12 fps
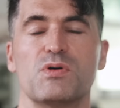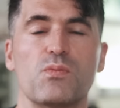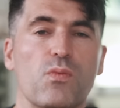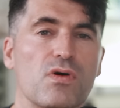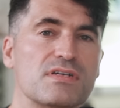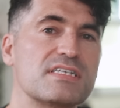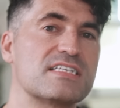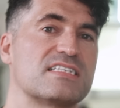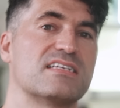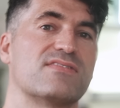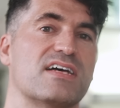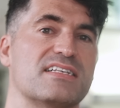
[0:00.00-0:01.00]
But what does a
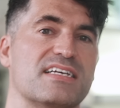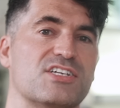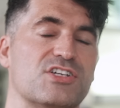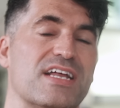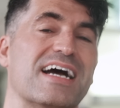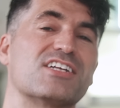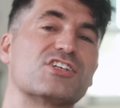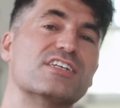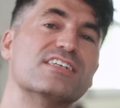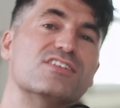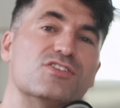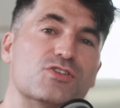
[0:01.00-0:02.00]
civilization
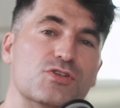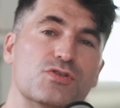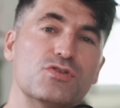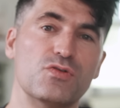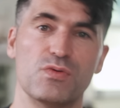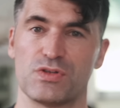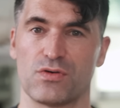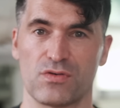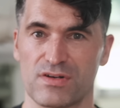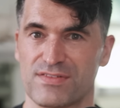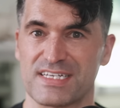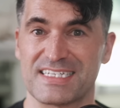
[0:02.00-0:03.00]
actually do with
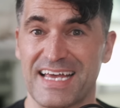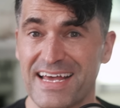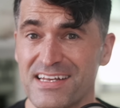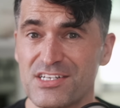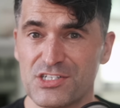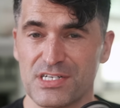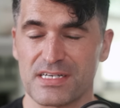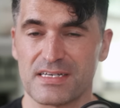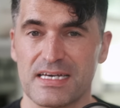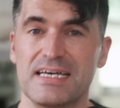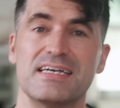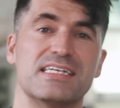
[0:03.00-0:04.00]
all of this energy?
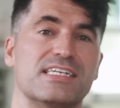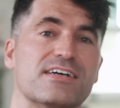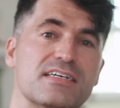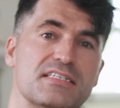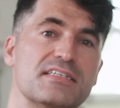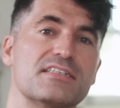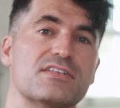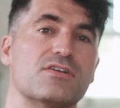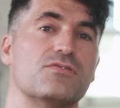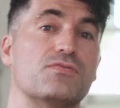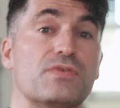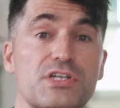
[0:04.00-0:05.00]
Dyson's
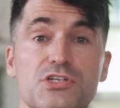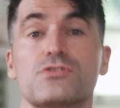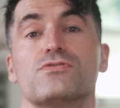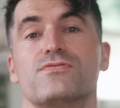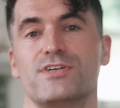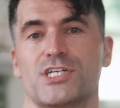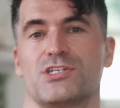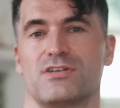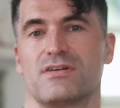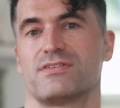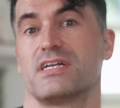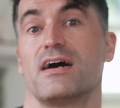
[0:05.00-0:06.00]
original vision
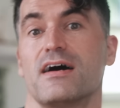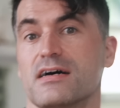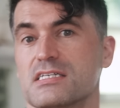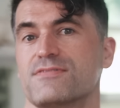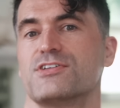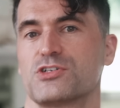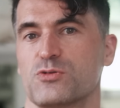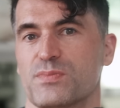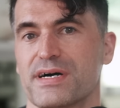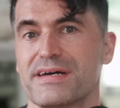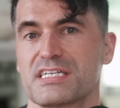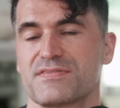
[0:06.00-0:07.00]
of an artificial
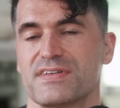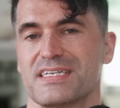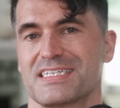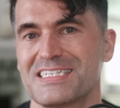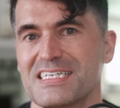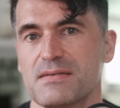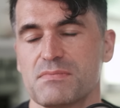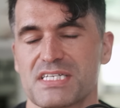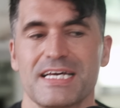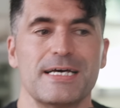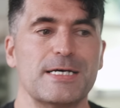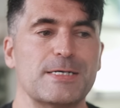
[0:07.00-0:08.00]
biosphere seems
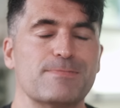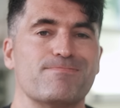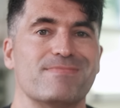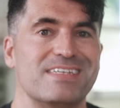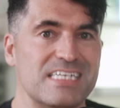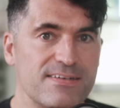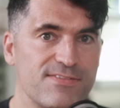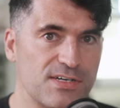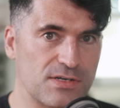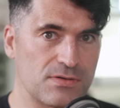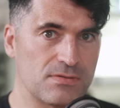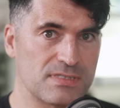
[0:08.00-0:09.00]

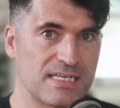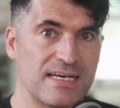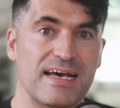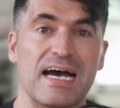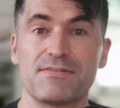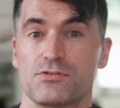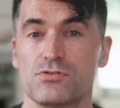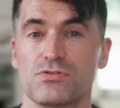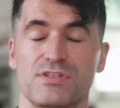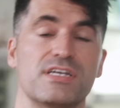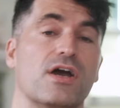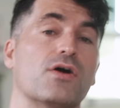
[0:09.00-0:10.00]
difficult. After all,
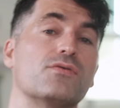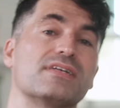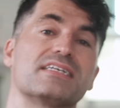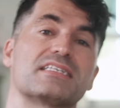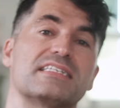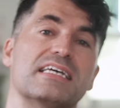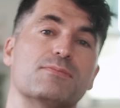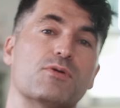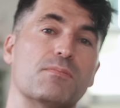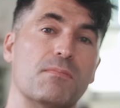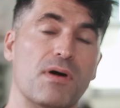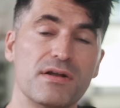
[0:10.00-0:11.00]
the only stable
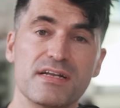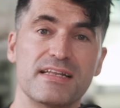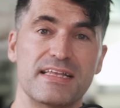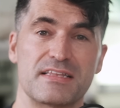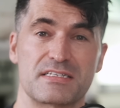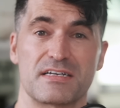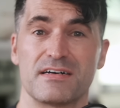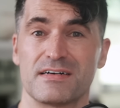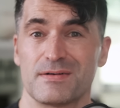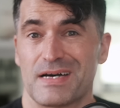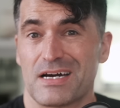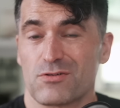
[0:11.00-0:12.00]
monoliths
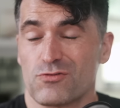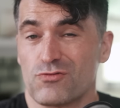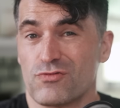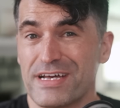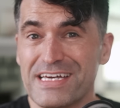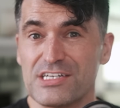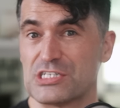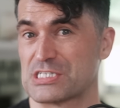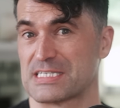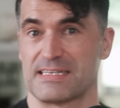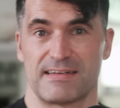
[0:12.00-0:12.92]
are outrageously